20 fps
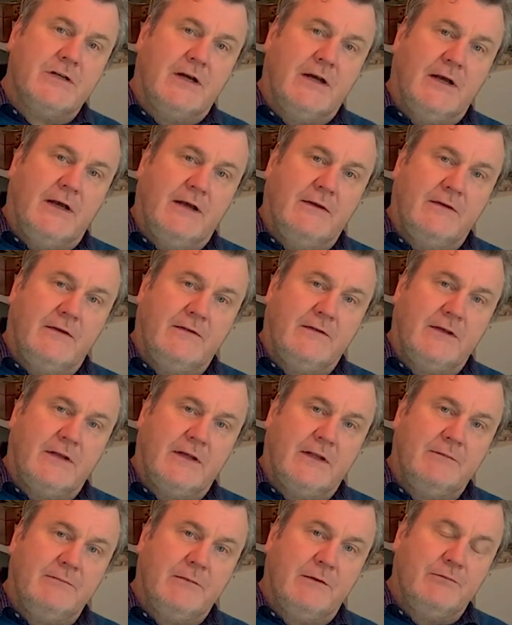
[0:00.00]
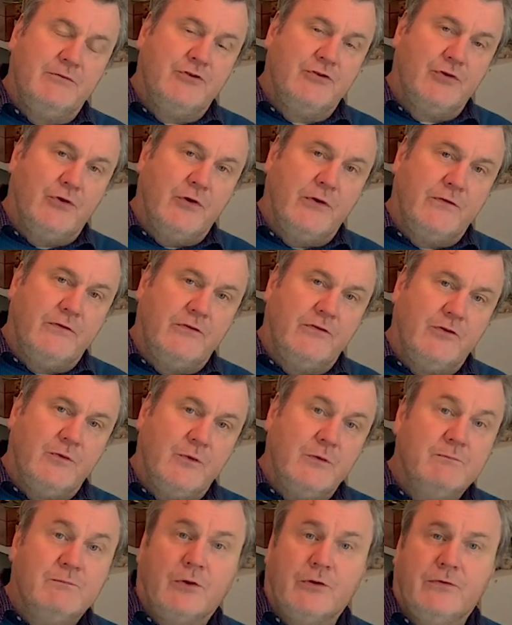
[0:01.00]
As I said, I'm sure it's to do
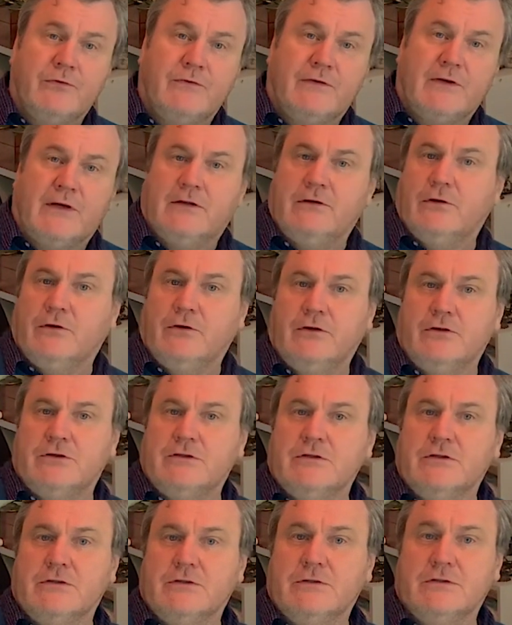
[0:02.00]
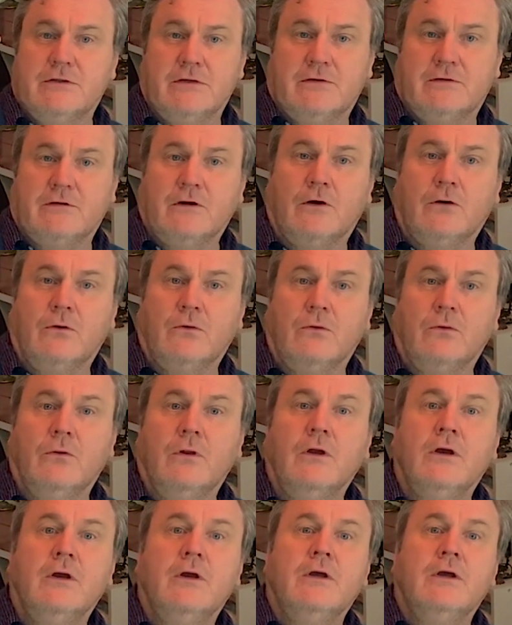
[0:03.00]
with modern technologies, this
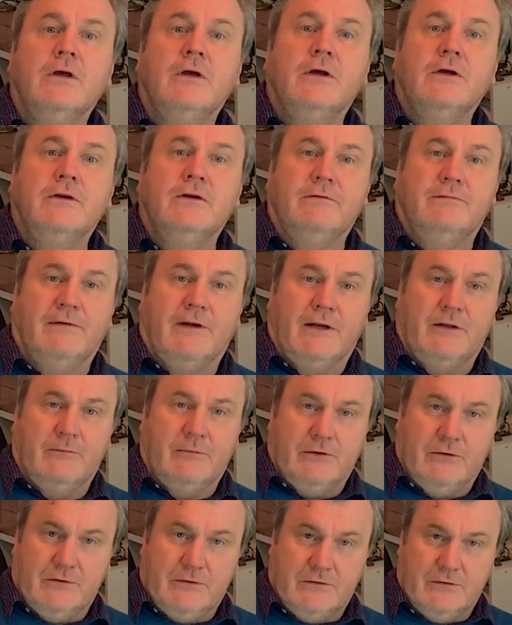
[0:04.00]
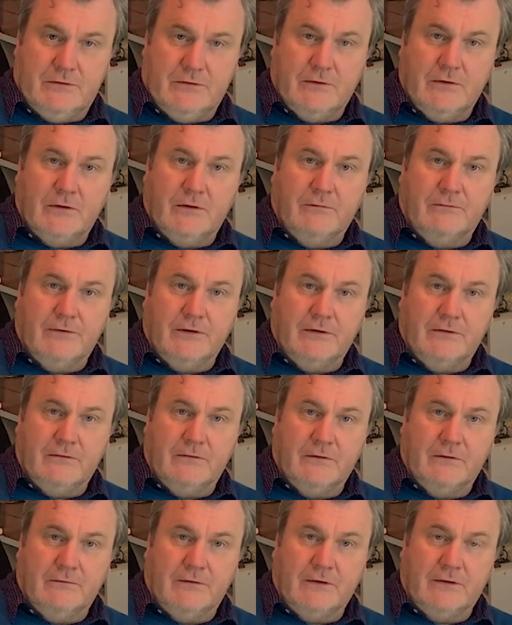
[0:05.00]
whole development of
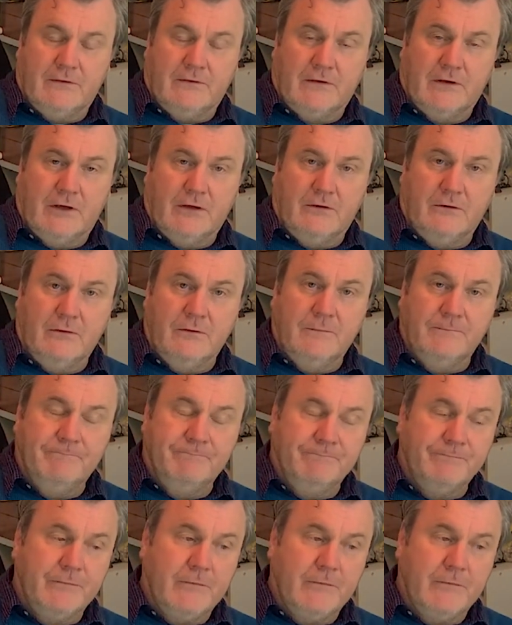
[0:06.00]
this cycle.